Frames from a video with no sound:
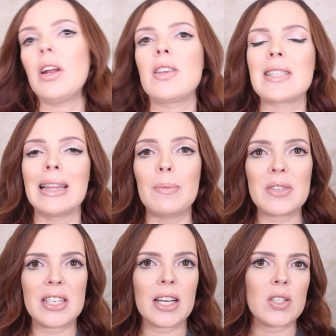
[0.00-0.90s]
one is
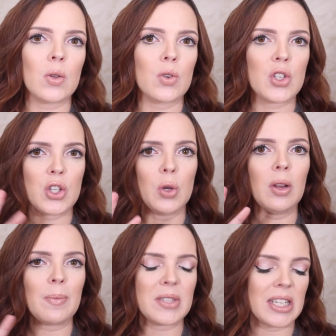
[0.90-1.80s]
lipstick. So there's two
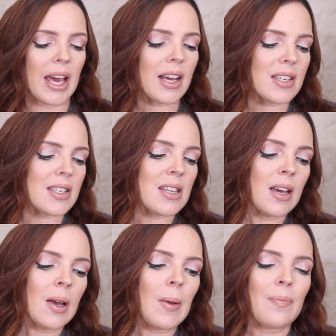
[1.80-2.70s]
lipsticks.
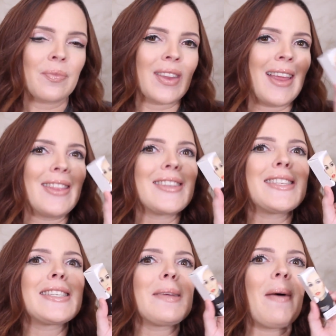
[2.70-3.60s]

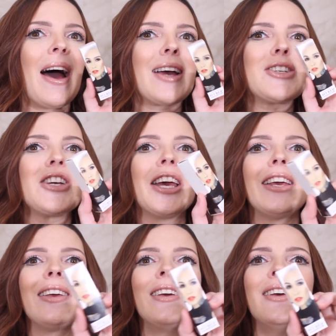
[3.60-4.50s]
This is
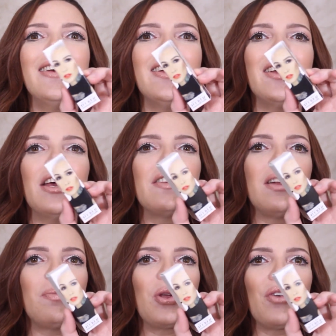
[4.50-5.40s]
packaging. Isn't
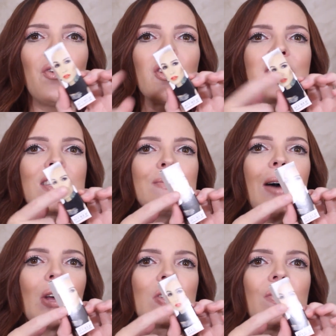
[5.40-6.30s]
it beautiful? This is
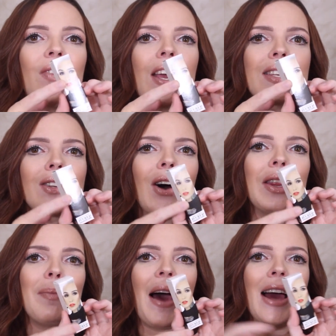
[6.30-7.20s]
Mel's face
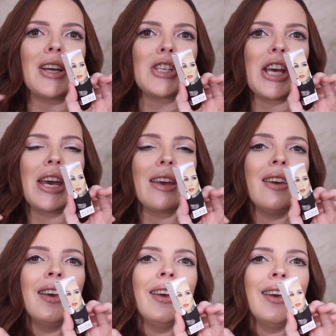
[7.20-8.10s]
on the
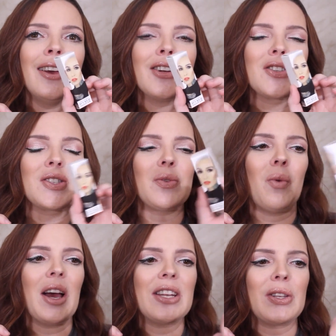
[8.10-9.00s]
packaging. Just the
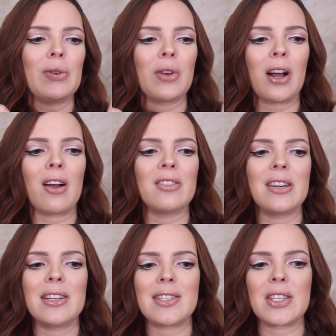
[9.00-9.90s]
white unicarton
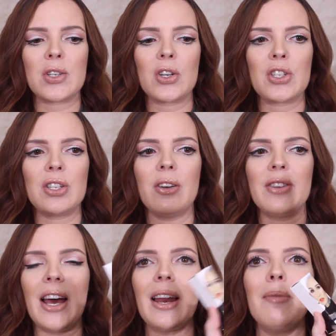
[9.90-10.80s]
and it says Christian
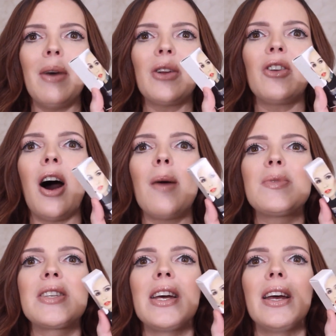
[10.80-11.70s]
Audette and Mel
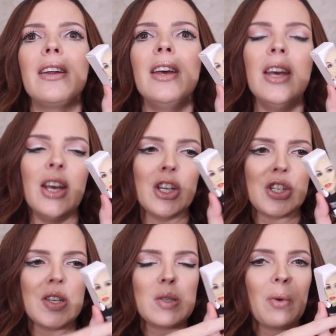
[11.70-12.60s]
Thompson.
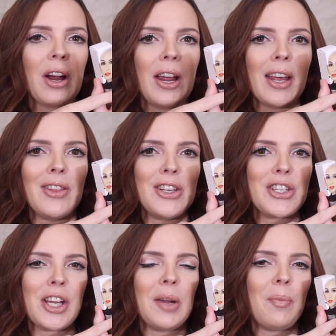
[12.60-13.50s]
She is wearing the
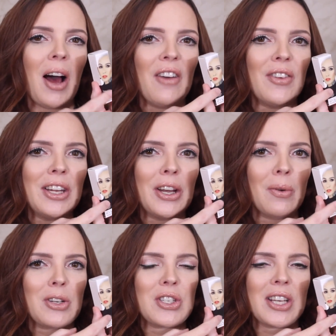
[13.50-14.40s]
shade Puffin
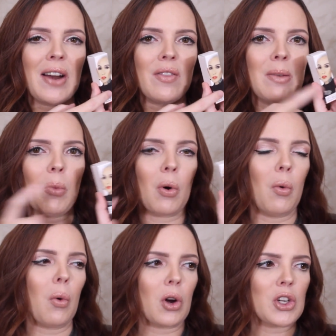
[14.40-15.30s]
here, which is kind of the
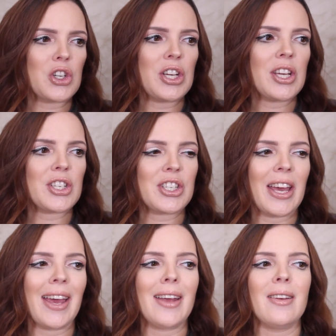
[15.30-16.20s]
more orangey
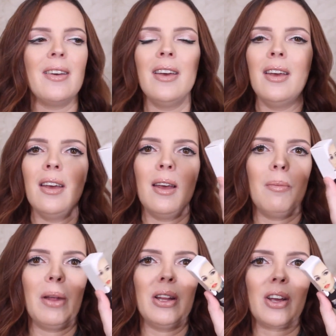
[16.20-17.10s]
shade.
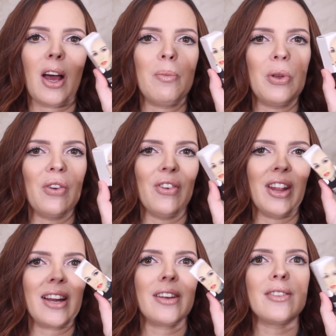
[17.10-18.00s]
But look how beautiful
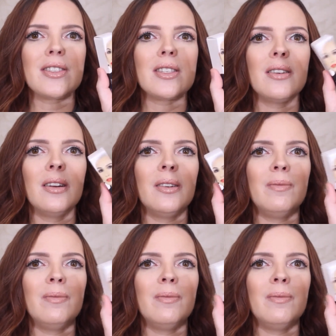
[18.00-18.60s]
that is.